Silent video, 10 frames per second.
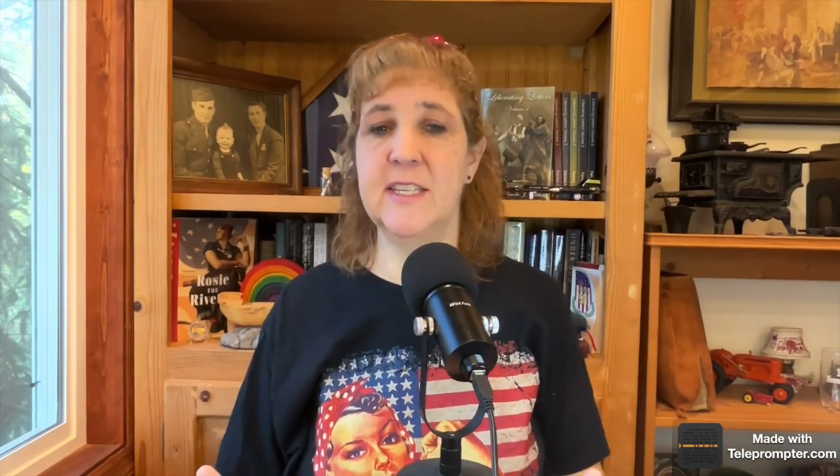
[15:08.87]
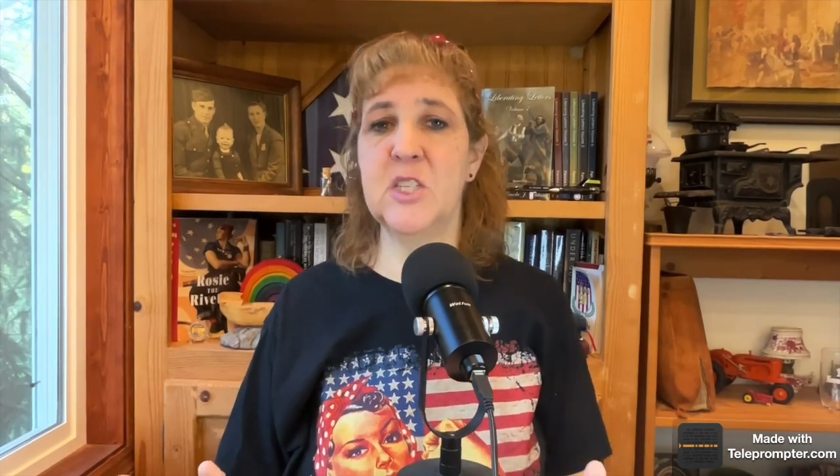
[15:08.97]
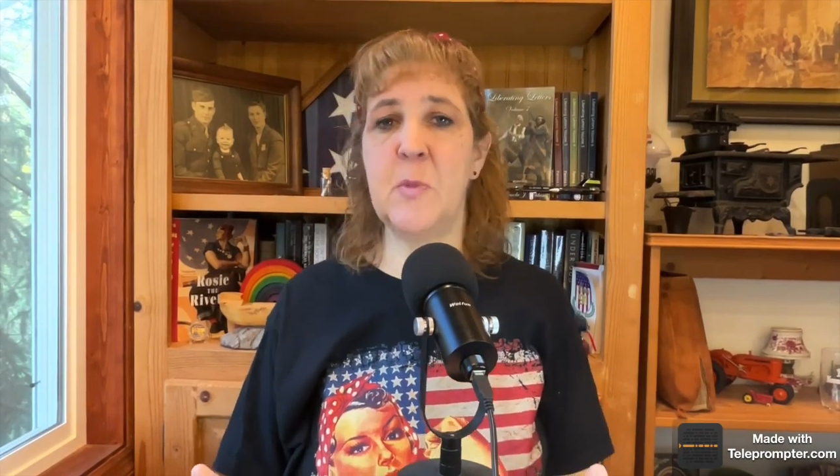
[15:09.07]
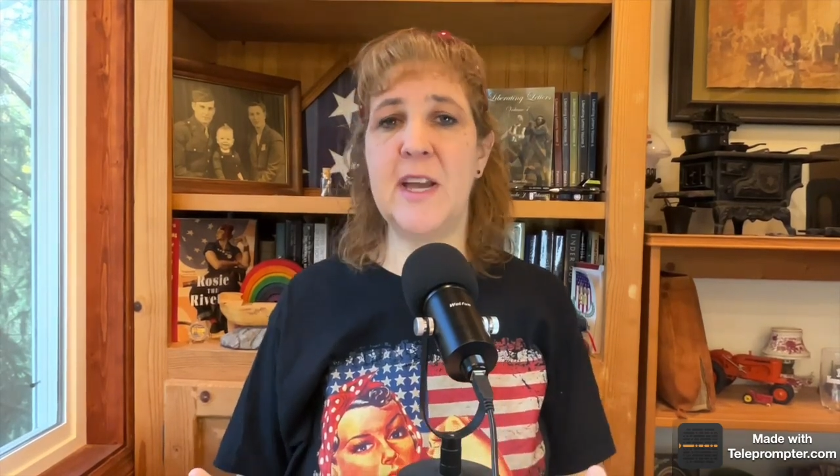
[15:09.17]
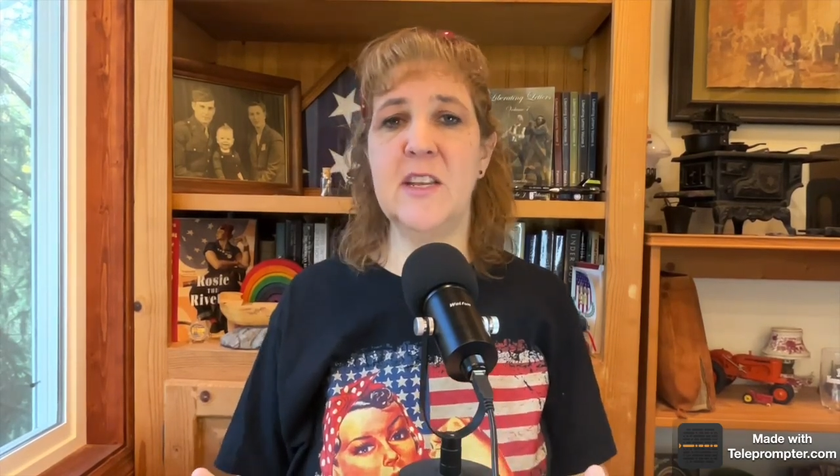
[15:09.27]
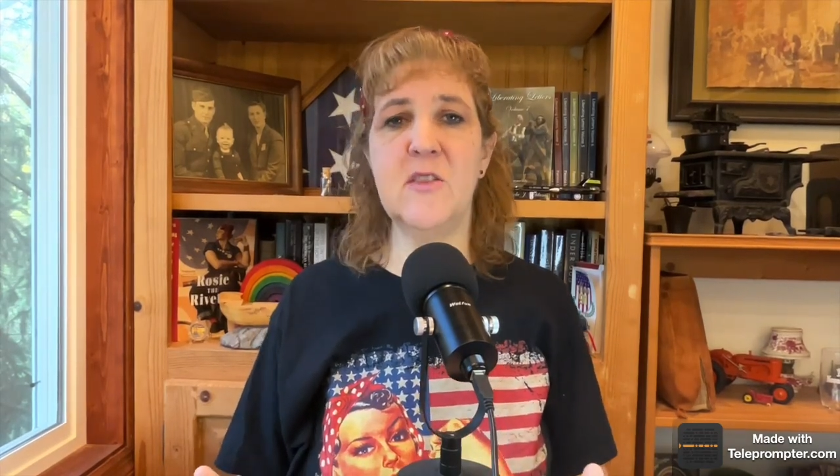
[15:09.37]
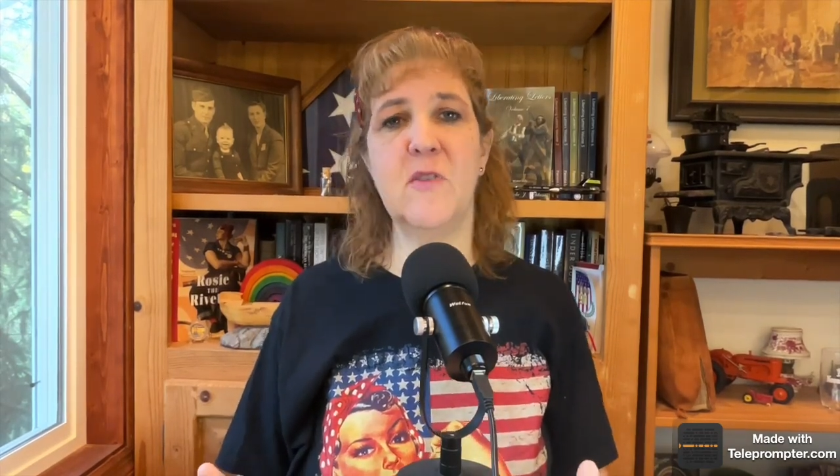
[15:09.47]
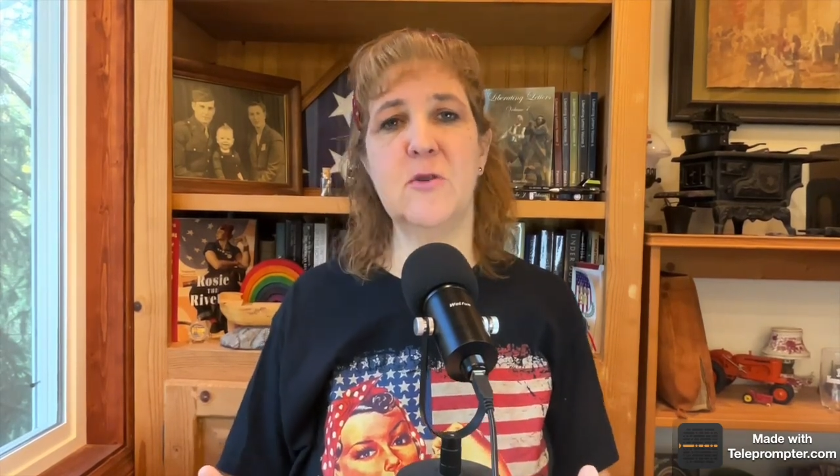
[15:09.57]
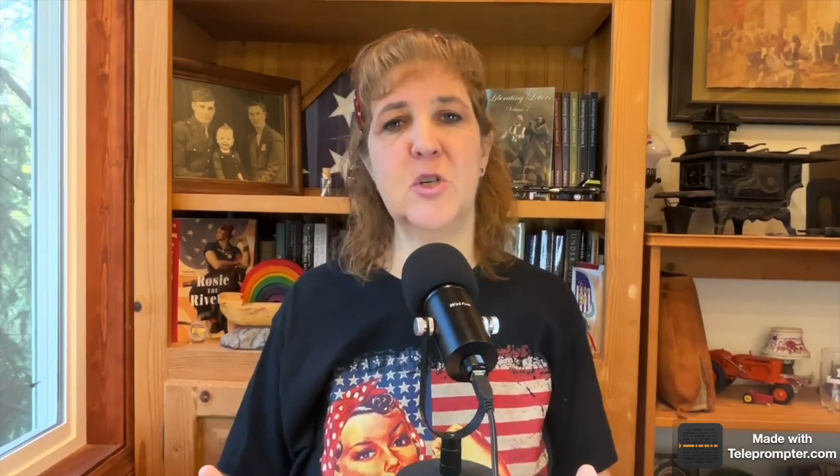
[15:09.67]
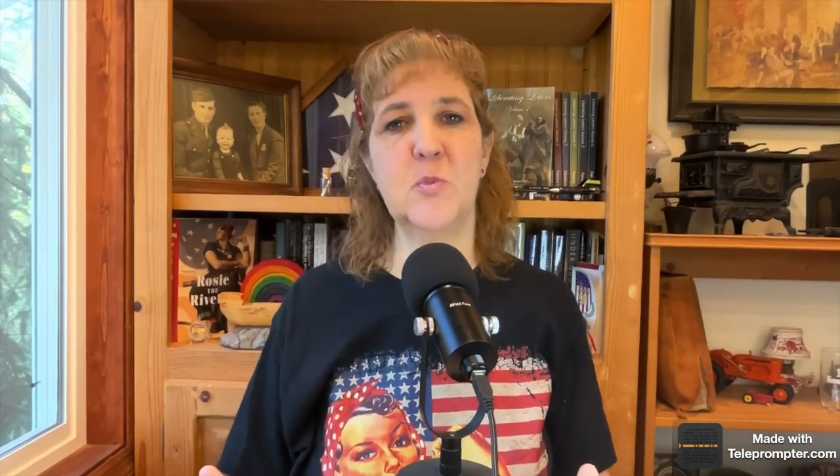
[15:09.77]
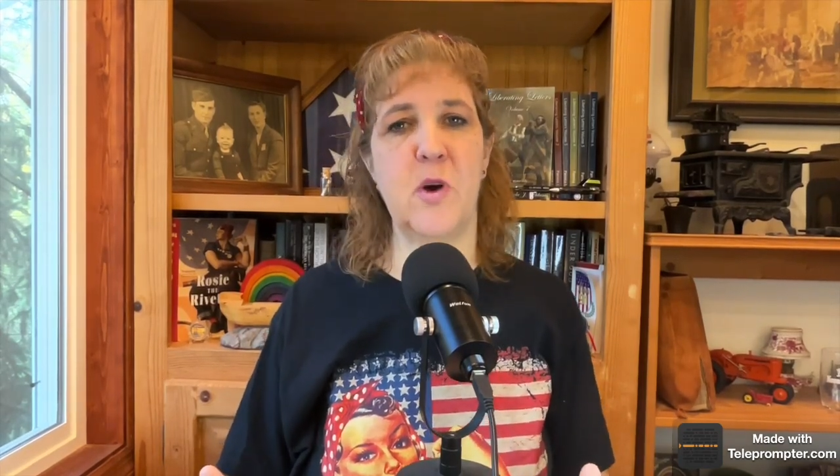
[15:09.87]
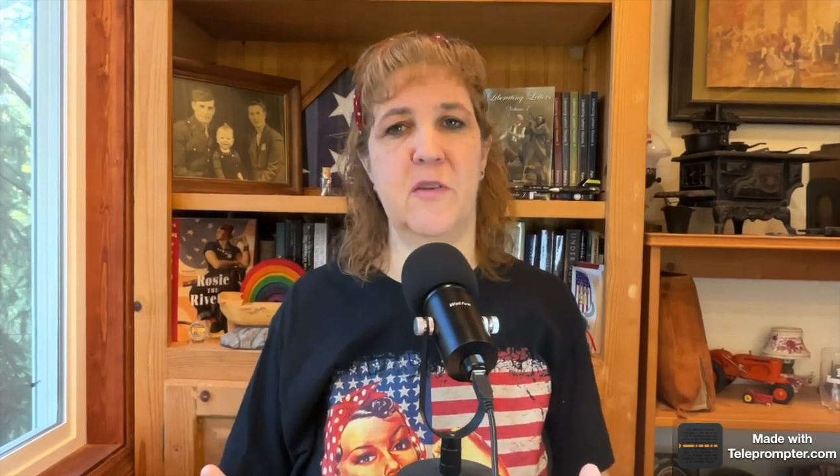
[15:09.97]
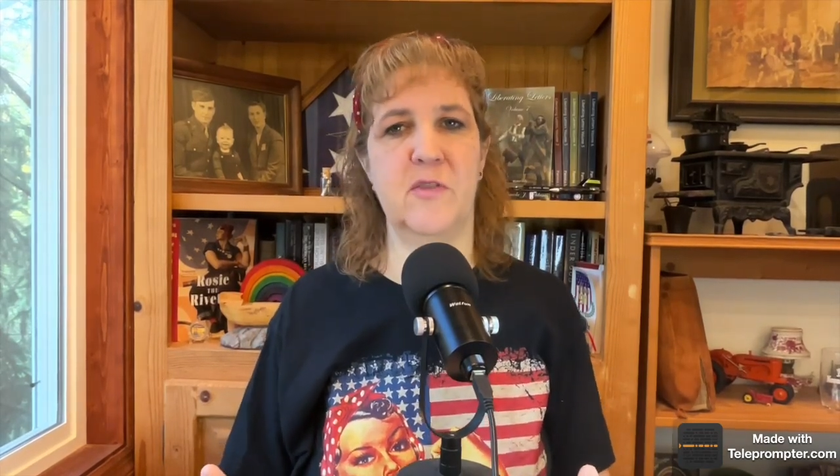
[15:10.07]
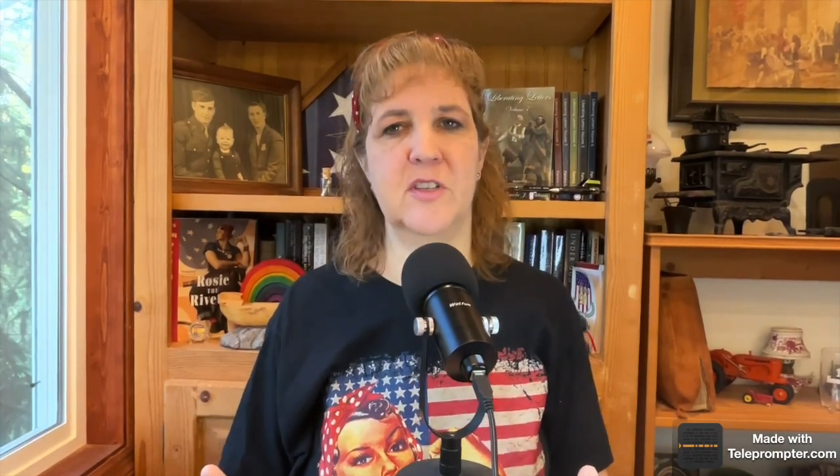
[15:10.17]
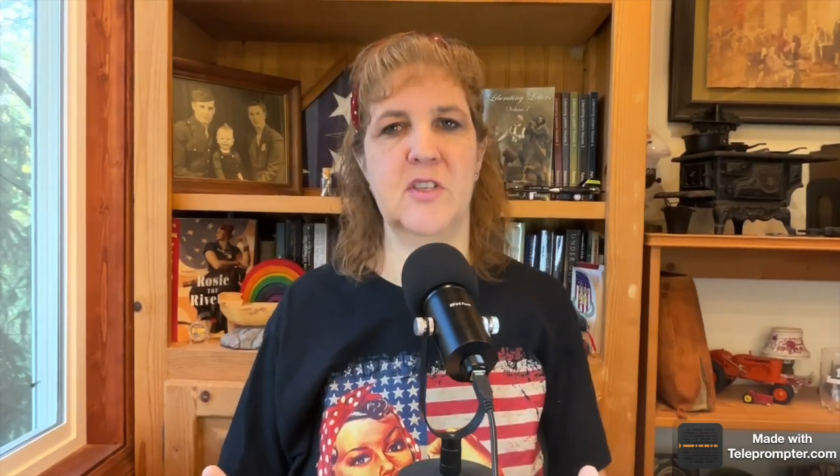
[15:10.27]
spite of the voters'
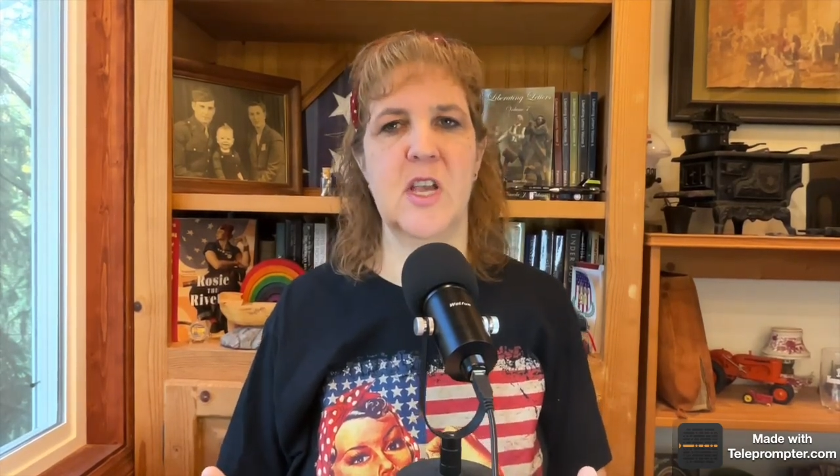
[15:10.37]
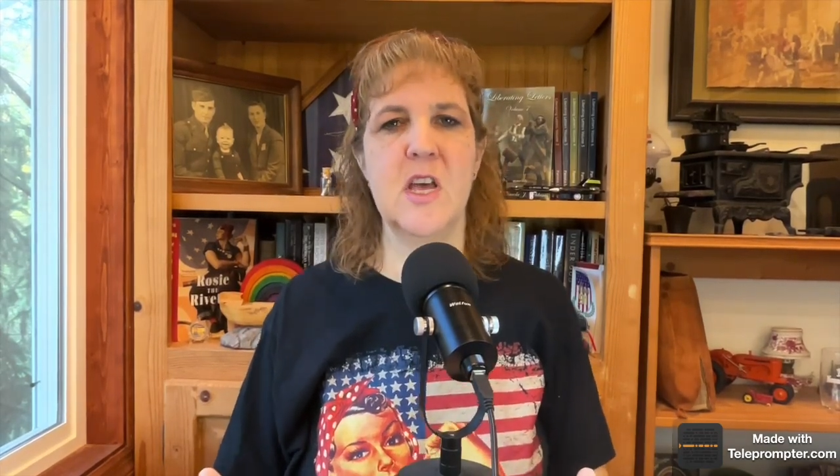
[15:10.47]
preference,